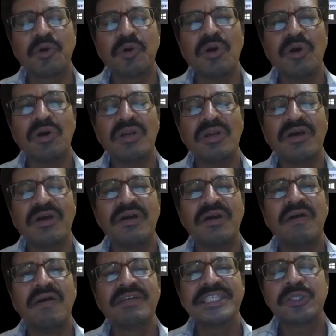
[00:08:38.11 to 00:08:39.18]
which is
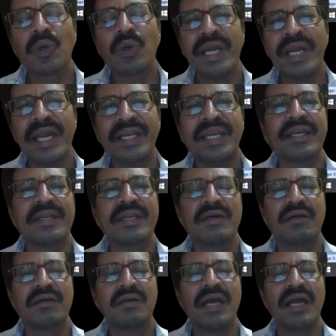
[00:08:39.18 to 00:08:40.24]
located at
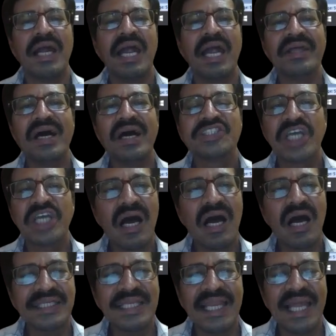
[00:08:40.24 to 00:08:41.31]
the
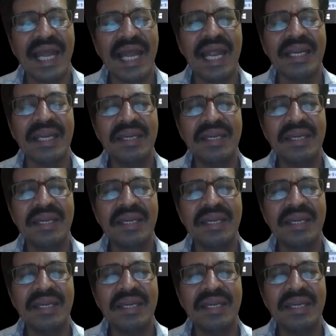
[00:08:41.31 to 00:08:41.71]
chelagel end,